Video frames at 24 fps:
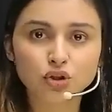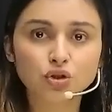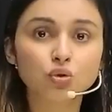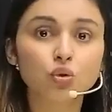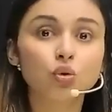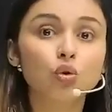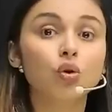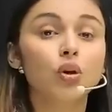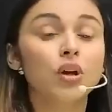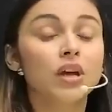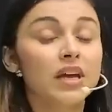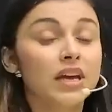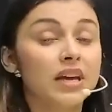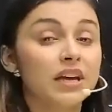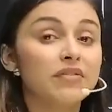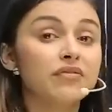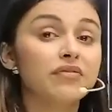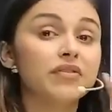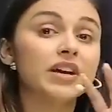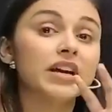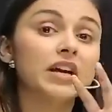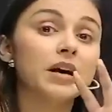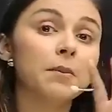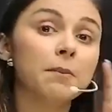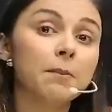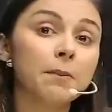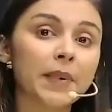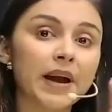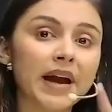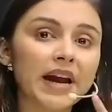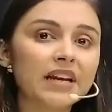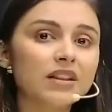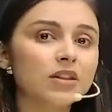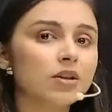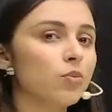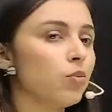So if we
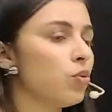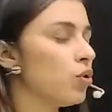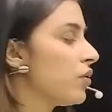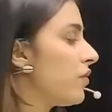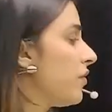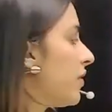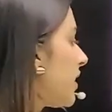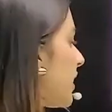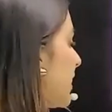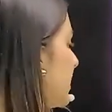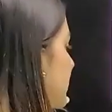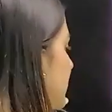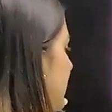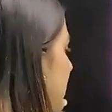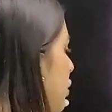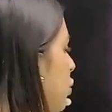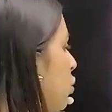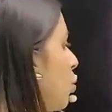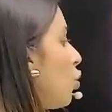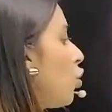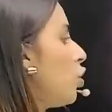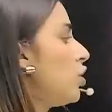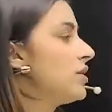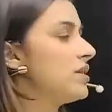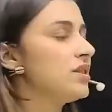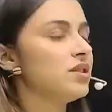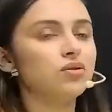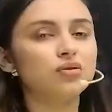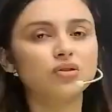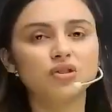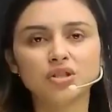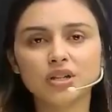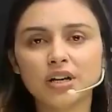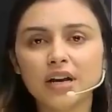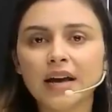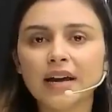compare the both, we can say low
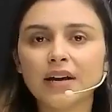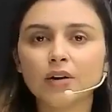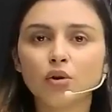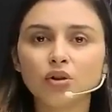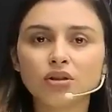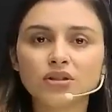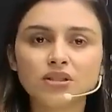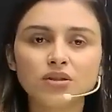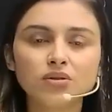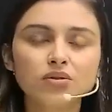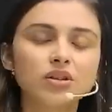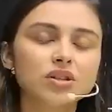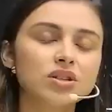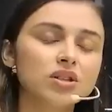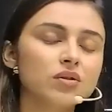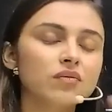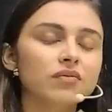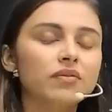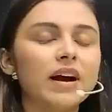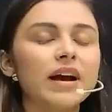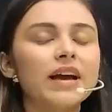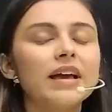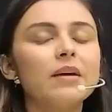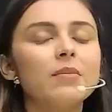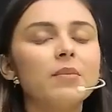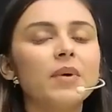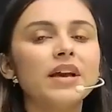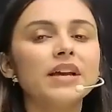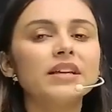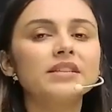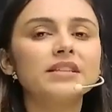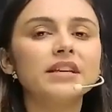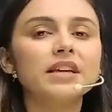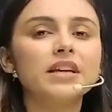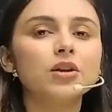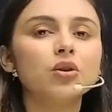concentration, high concentration. Why am I
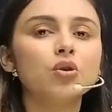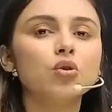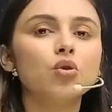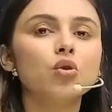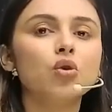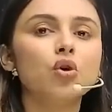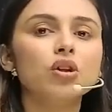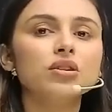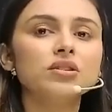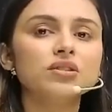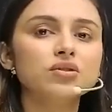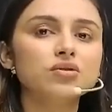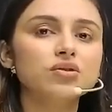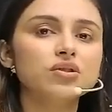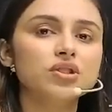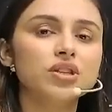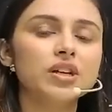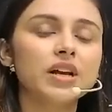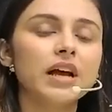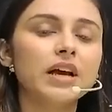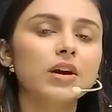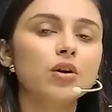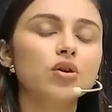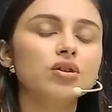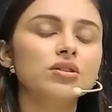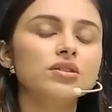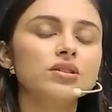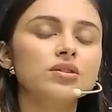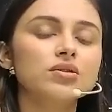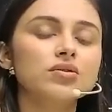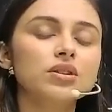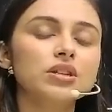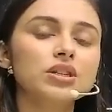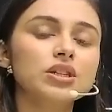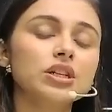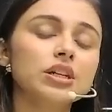saying low concentration, high
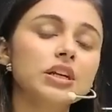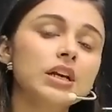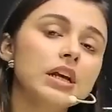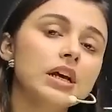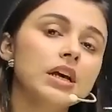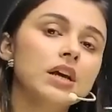concentration?